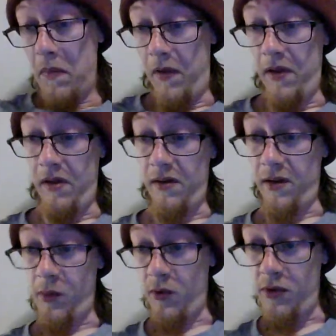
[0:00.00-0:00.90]
yeah,
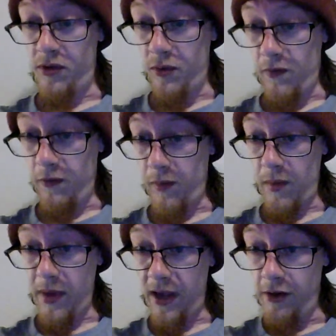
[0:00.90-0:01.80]
I'm going to school for my
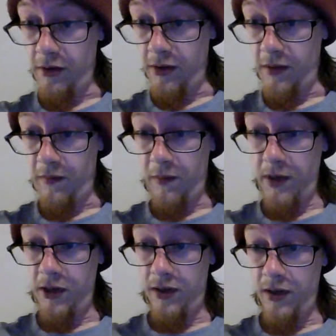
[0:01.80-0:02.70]
bachelor's in
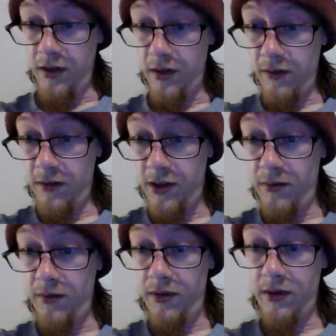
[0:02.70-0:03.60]
information technology
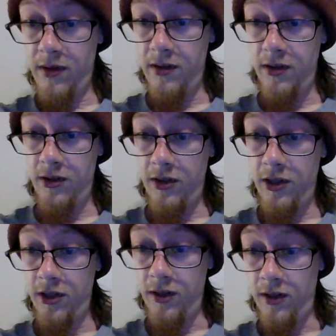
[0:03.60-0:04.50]
with a concentration